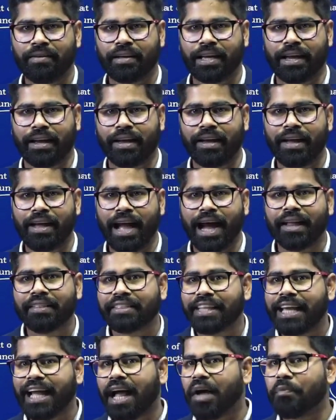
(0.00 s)
Okay. And
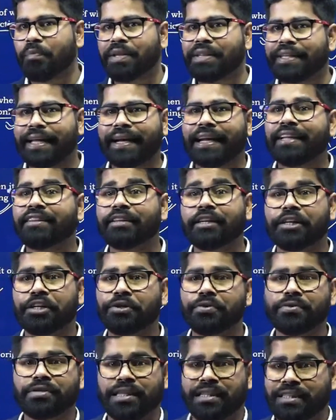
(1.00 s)
they have been there in the
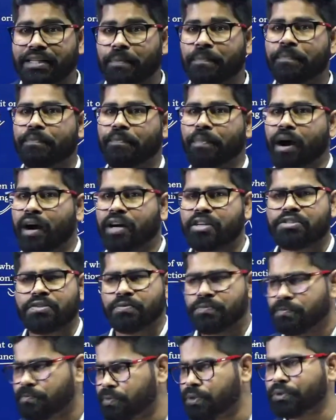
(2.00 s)
news in the
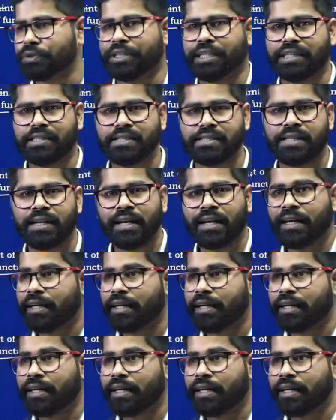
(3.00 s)
past few years.